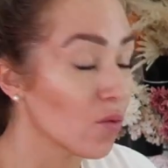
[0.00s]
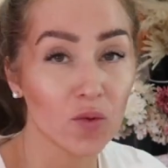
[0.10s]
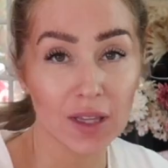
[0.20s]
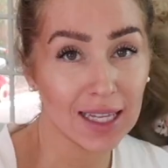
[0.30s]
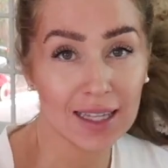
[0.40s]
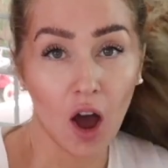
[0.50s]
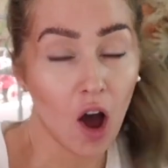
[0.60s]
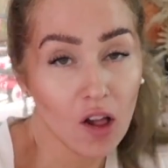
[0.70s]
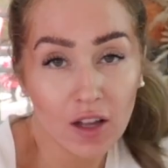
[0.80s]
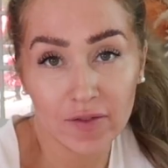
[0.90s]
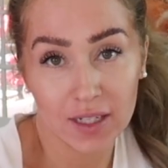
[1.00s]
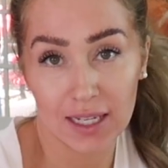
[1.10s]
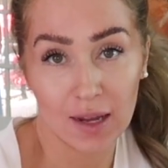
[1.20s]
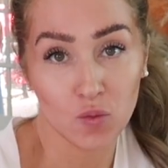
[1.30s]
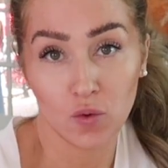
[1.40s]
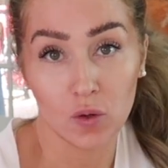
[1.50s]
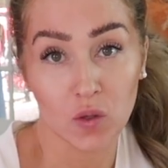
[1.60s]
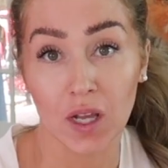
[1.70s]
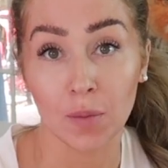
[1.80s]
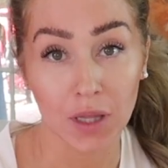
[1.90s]
really all of the same
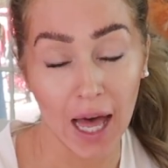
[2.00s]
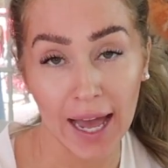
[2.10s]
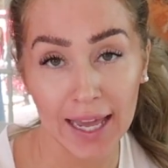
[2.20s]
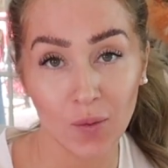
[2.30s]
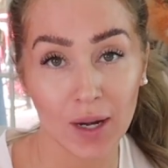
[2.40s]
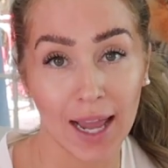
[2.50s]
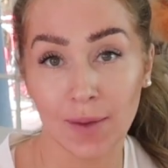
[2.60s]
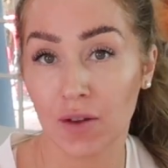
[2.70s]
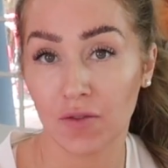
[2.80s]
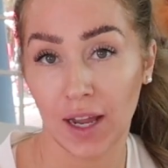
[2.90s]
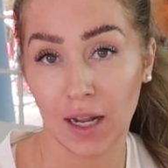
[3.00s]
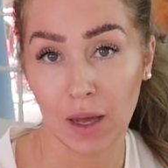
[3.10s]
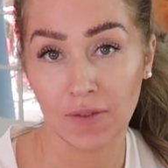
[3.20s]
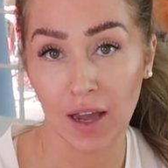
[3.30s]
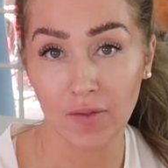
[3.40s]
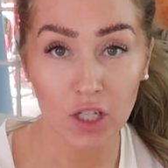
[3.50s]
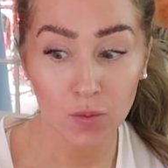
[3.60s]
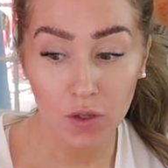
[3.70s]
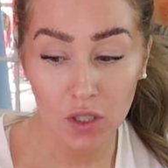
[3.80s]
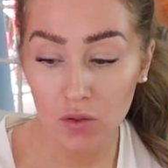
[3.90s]
rules apply when I am inflating my 5-inch
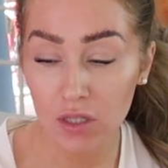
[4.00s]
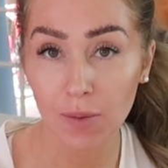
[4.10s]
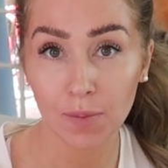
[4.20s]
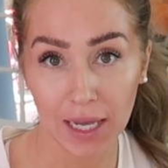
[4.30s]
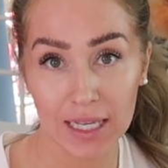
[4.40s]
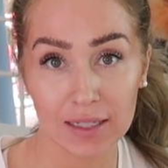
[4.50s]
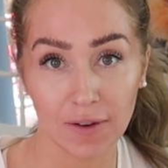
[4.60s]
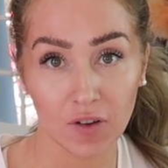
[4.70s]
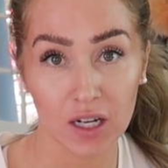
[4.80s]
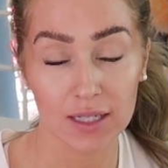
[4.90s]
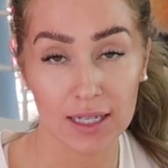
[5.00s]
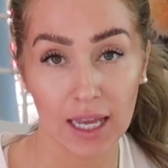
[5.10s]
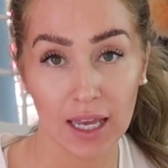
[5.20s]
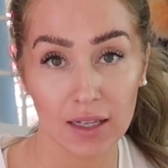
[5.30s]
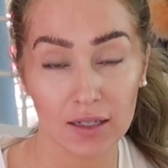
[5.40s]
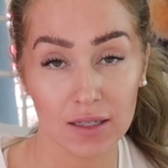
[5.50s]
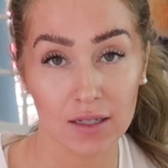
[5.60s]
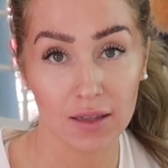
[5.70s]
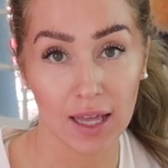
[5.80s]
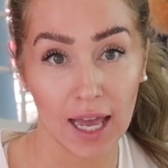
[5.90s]
balloons. The biggest difference
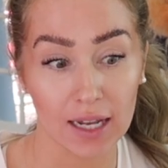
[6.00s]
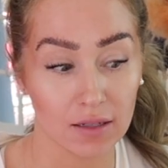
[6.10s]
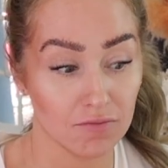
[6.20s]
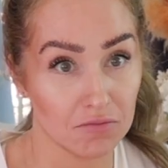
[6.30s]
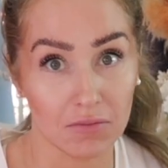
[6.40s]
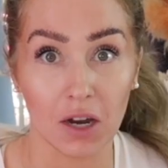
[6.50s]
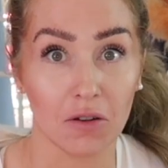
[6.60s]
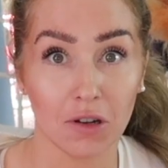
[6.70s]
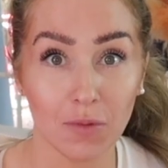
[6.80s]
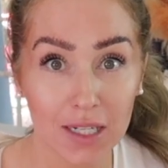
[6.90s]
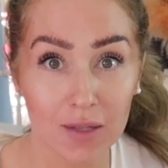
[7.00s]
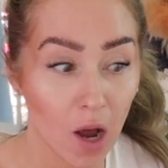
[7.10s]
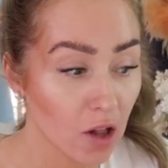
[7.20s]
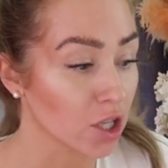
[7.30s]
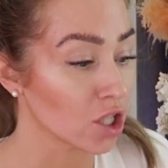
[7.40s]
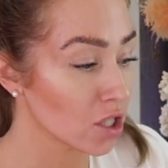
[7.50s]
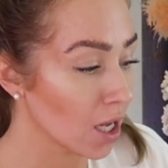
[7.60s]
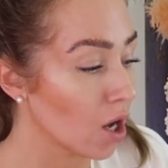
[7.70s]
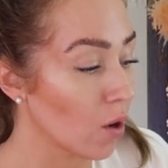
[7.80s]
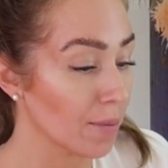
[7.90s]
is that they're a little bit smaller. So
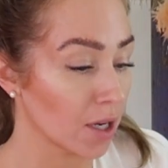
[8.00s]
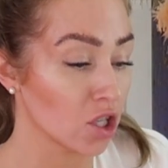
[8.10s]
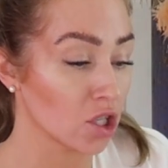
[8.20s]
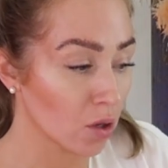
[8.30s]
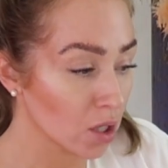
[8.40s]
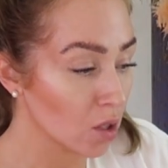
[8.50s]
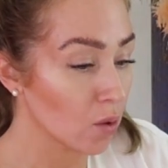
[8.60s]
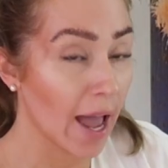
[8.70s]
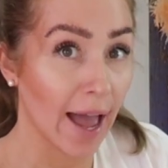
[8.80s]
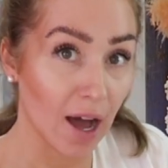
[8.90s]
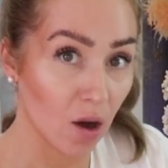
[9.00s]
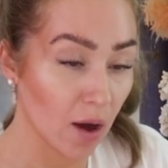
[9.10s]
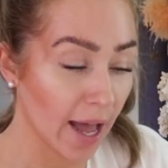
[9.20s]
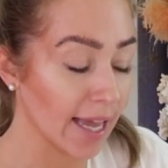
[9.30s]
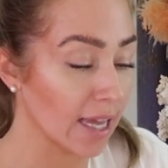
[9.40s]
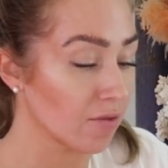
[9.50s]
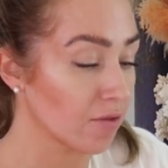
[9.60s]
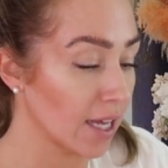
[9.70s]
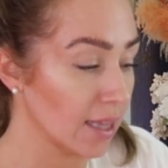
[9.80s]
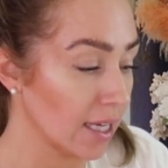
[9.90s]
I'm gonna show you how I
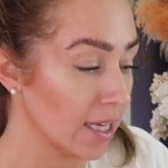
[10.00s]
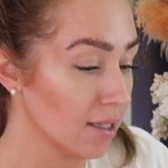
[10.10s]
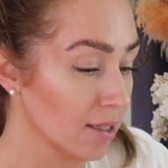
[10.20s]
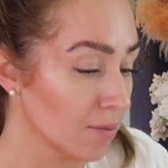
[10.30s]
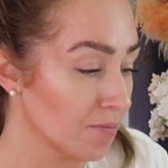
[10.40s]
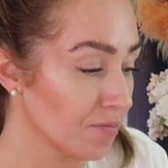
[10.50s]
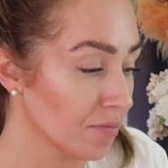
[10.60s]
inflate these.